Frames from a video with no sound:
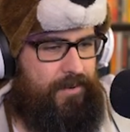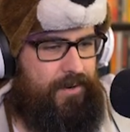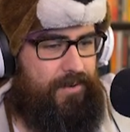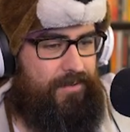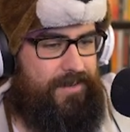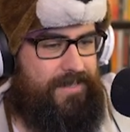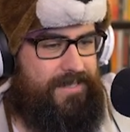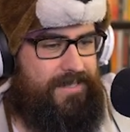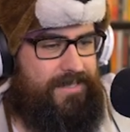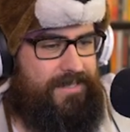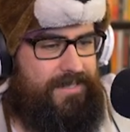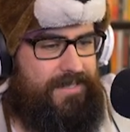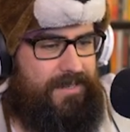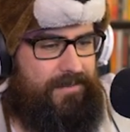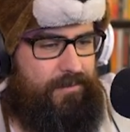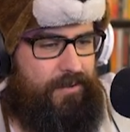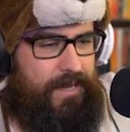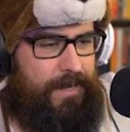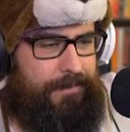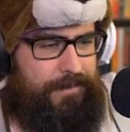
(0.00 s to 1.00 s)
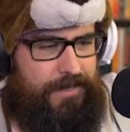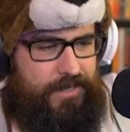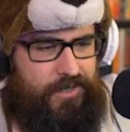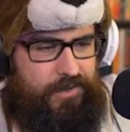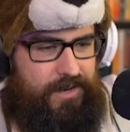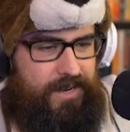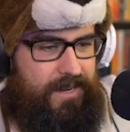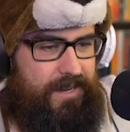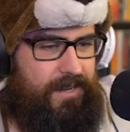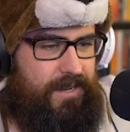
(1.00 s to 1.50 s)
Wonder what's will happen true. at
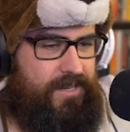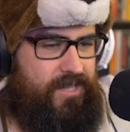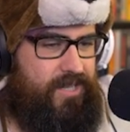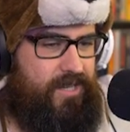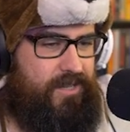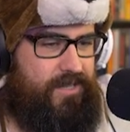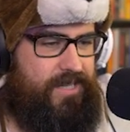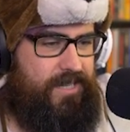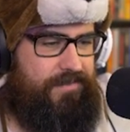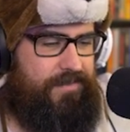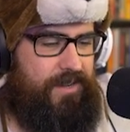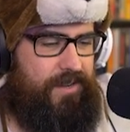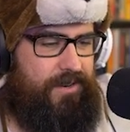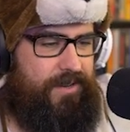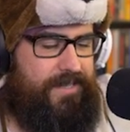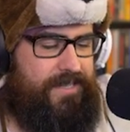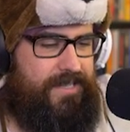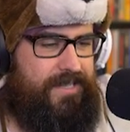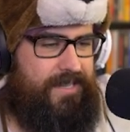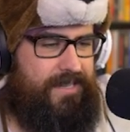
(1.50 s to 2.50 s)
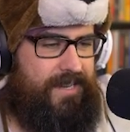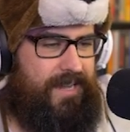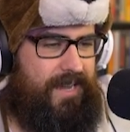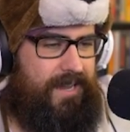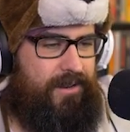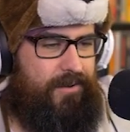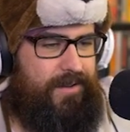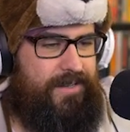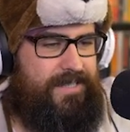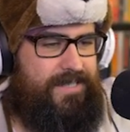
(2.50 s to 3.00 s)
training. I should go see if Kaito has,
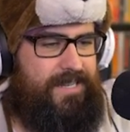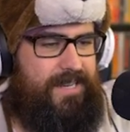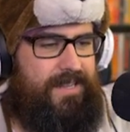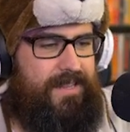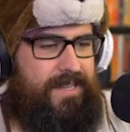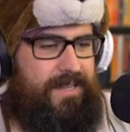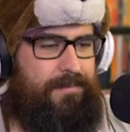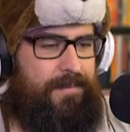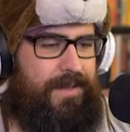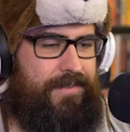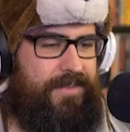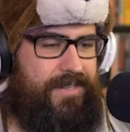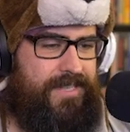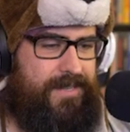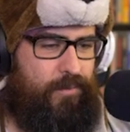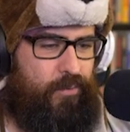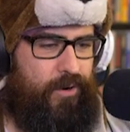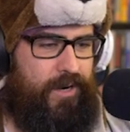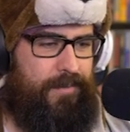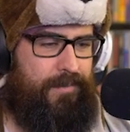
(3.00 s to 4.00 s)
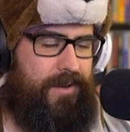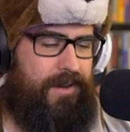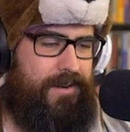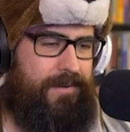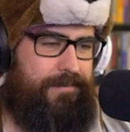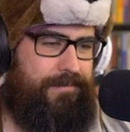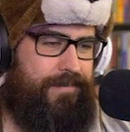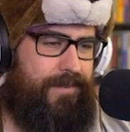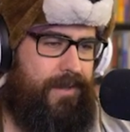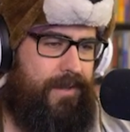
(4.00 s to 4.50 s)
Kaito has anything about this. I'm worried
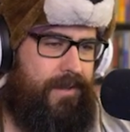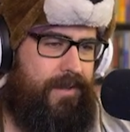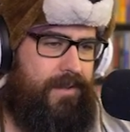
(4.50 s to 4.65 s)
about him.